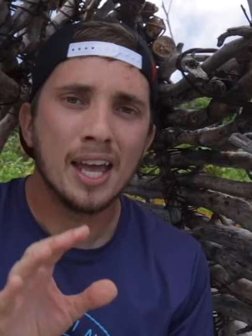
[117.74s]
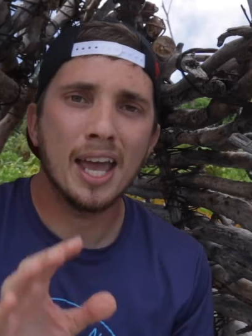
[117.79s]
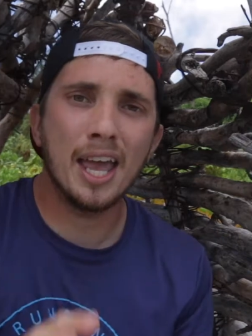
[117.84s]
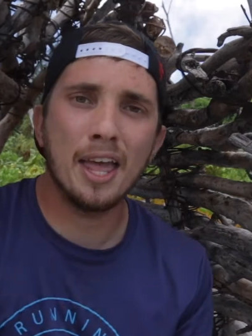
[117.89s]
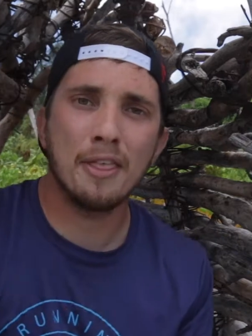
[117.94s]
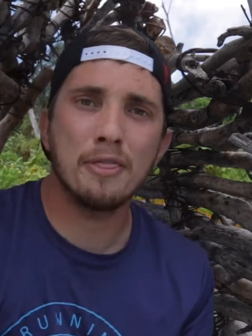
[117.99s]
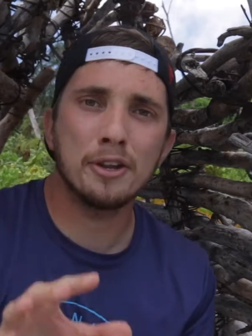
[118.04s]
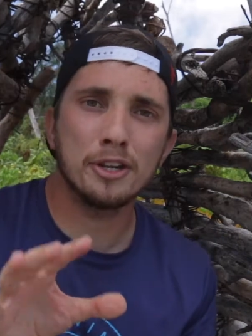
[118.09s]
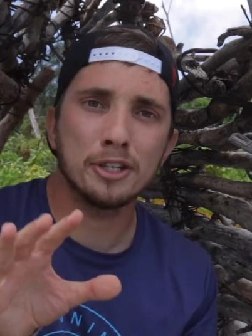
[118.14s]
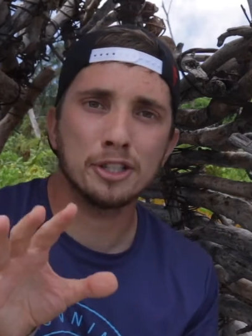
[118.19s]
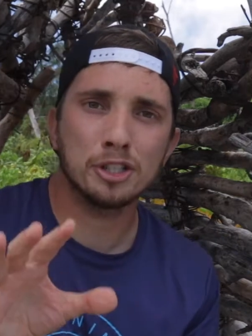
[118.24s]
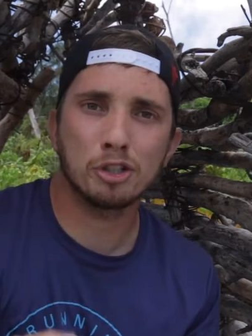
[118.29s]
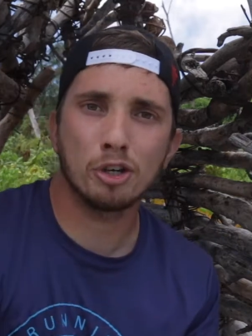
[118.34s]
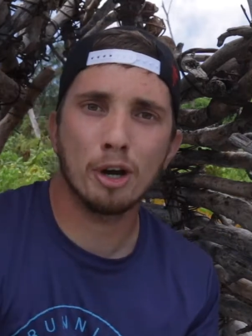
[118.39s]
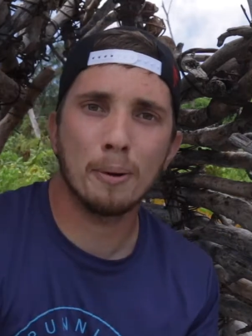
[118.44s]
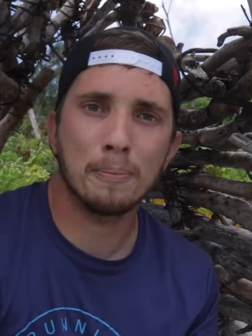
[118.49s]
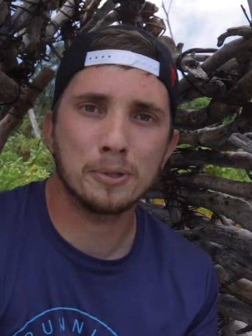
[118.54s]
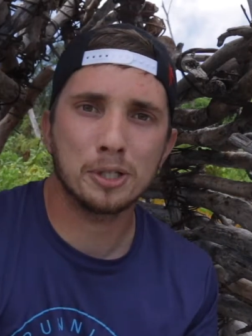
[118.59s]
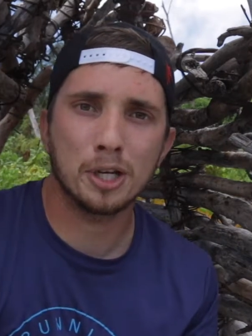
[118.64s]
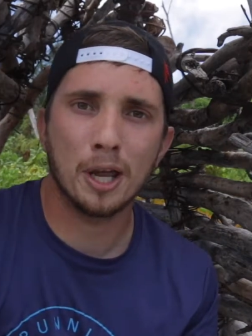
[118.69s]
in the
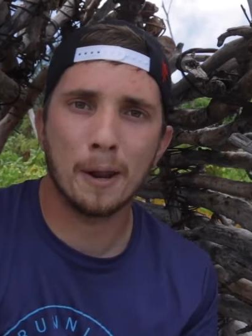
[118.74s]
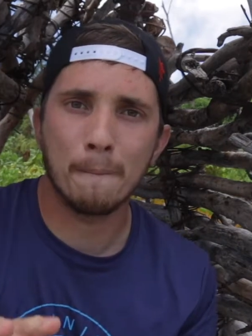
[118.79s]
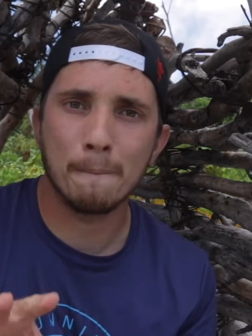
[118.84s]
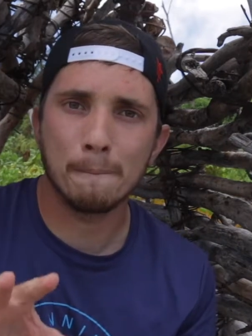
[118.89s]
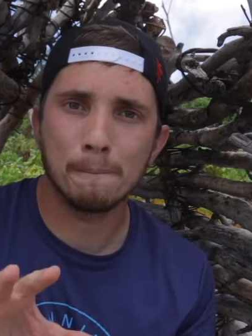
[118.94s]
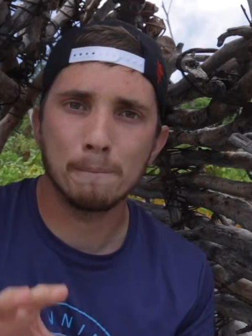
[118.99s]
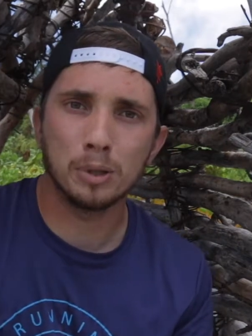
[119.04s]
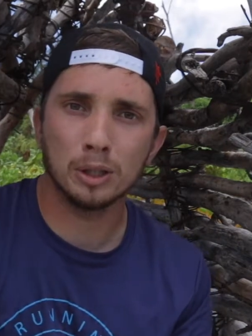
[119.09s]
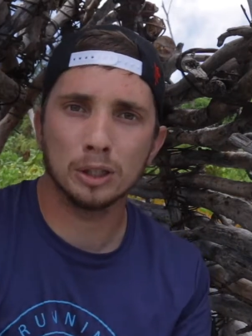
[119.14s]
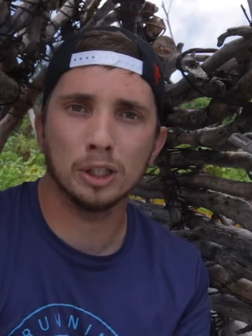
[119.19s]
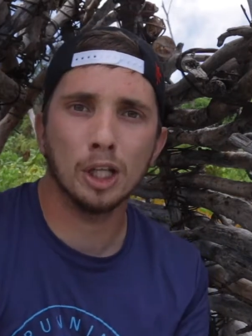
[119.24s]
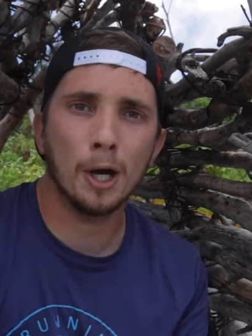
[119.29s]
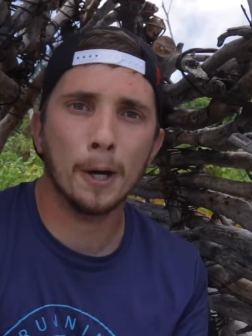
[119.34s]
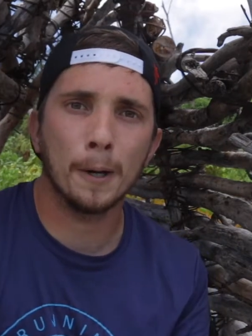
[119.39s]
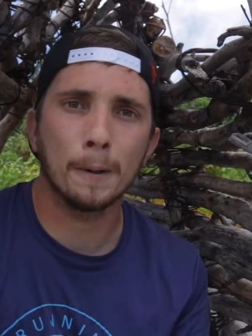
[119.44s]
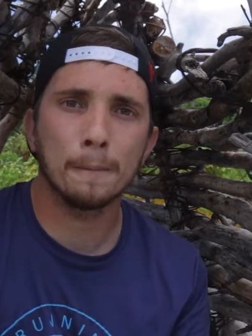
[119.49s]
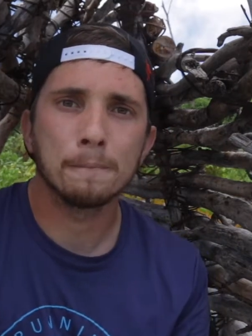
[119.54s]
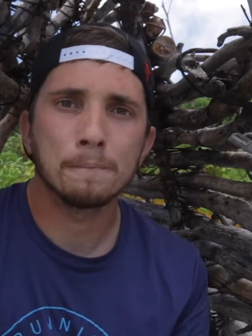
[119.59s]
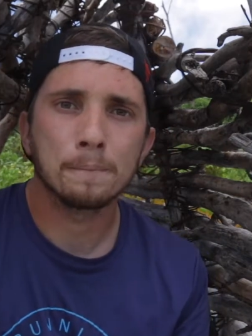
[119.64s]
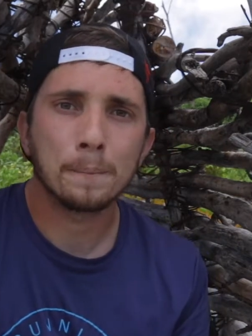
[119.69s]
description
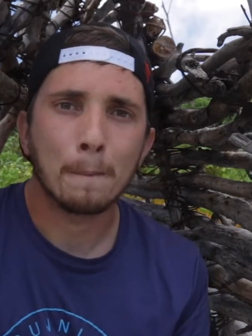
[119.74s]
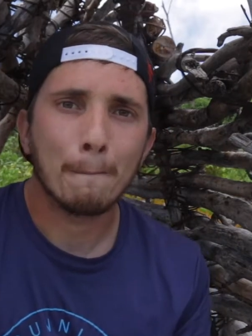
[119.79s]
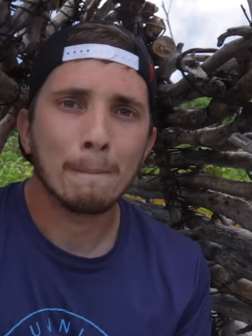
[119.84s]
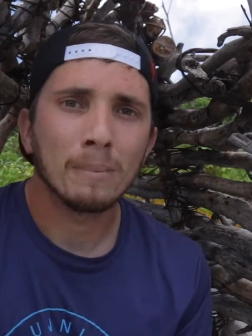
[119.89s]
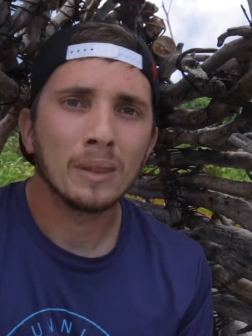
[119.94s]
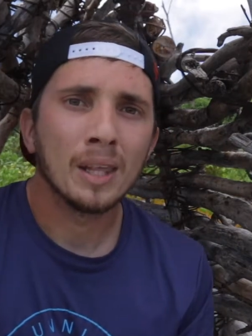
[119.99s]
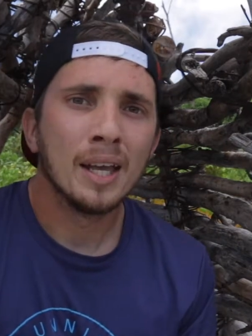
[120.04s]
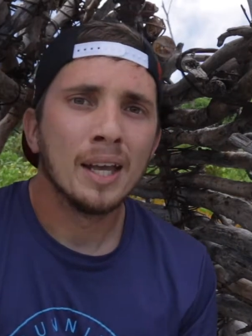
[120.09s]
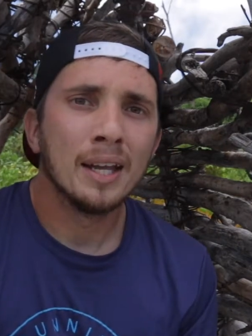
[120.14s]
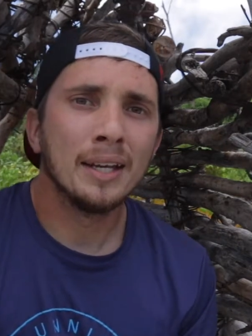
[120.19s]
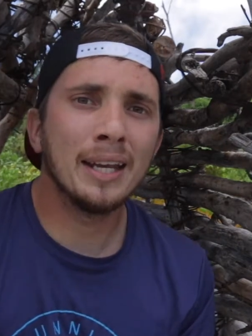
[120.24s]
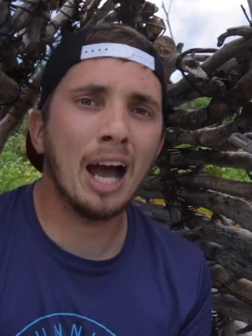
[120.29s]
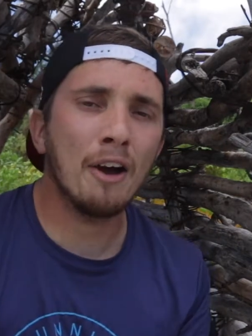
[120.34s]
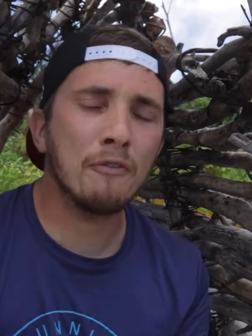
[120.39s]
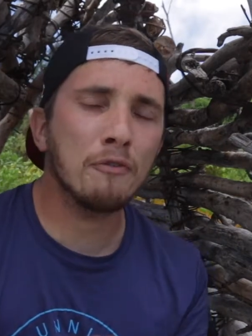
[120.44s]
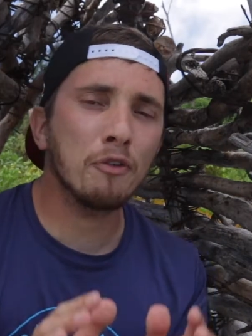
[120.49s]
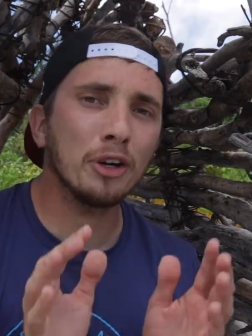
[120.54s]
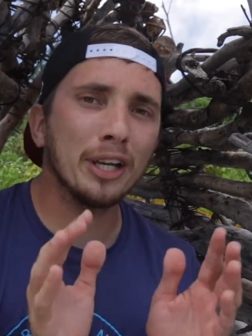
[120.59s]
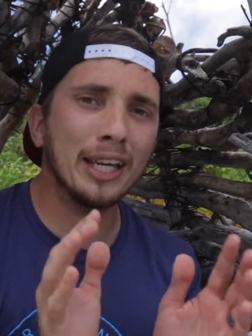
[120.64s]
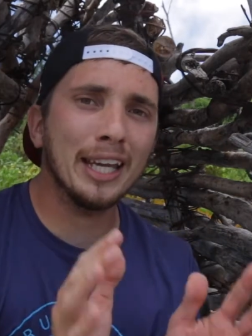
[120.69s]
below. Now,
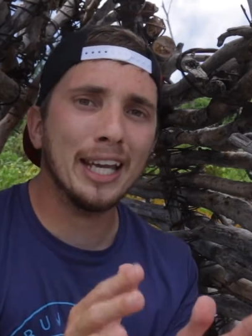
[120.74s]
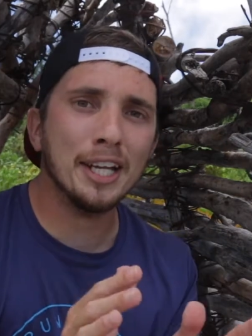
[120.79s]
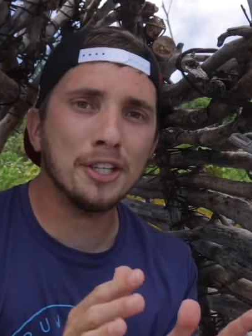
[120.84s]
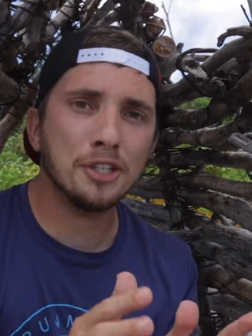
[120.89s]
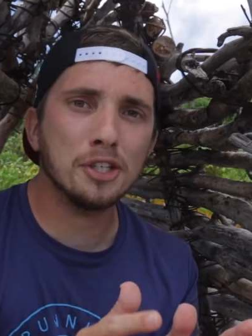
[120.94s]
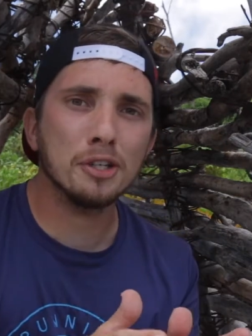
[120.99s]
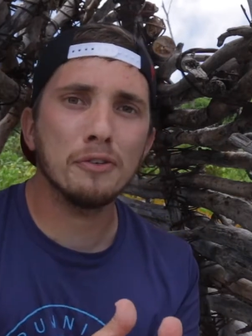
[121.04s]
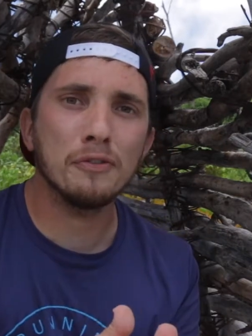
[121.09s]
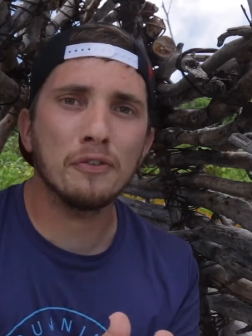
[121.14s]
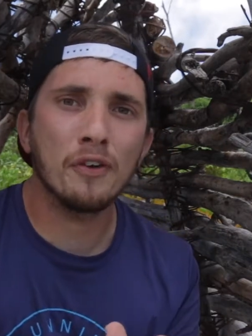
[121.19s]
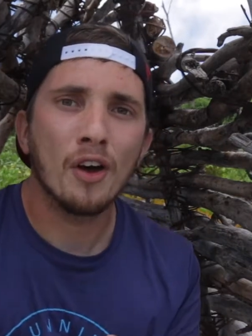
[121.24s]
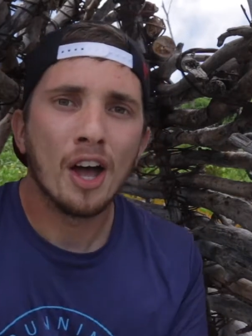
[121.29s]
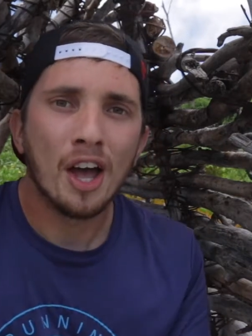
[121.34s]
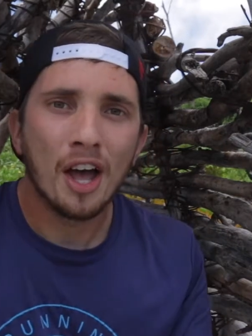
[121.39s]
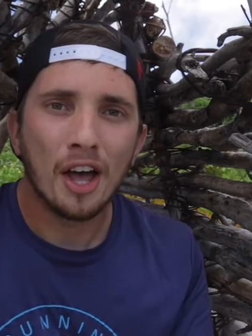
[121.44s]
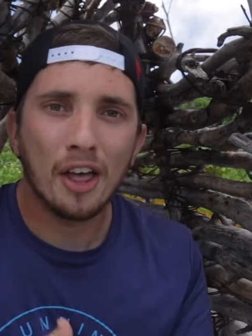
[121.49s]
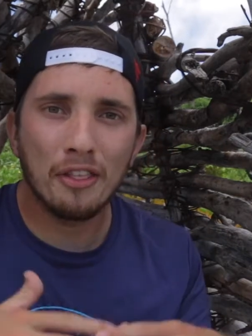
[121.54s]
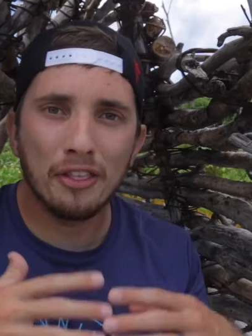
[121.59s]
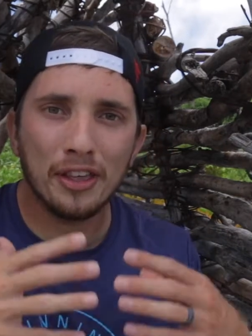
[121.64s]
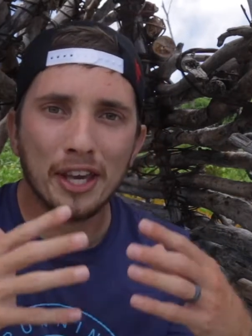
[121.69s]
for each of
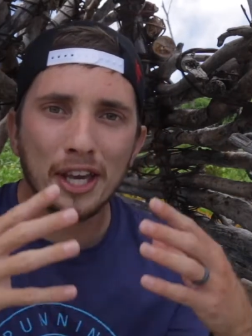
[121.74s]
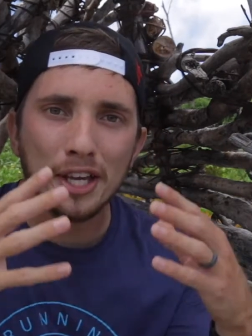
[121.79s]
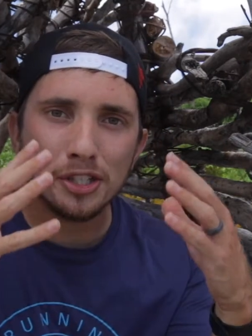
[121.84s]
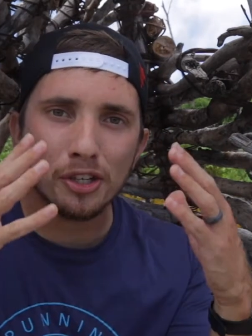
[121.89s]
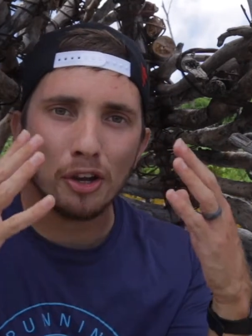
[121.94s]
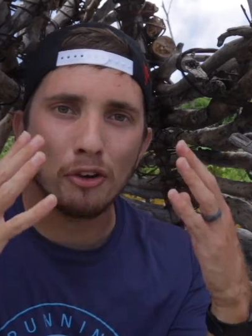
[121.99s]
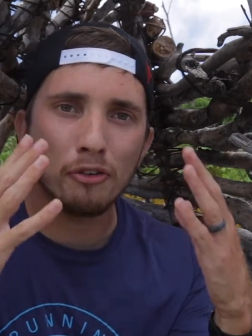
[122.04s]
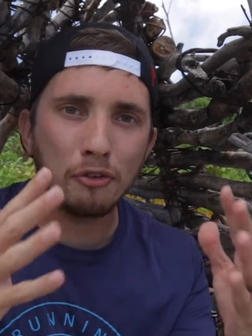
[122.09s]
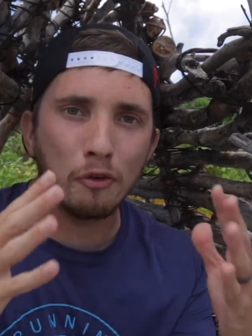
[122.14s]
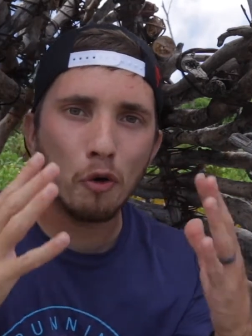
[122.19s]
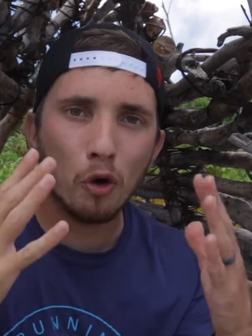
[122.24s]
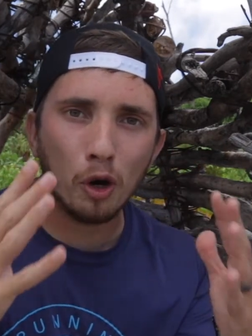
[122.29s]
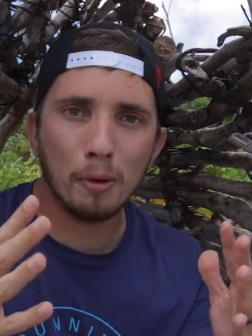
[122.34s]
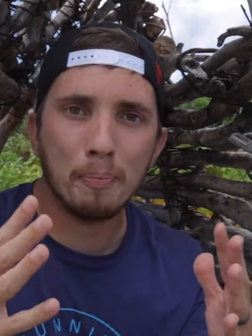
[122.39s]
these 4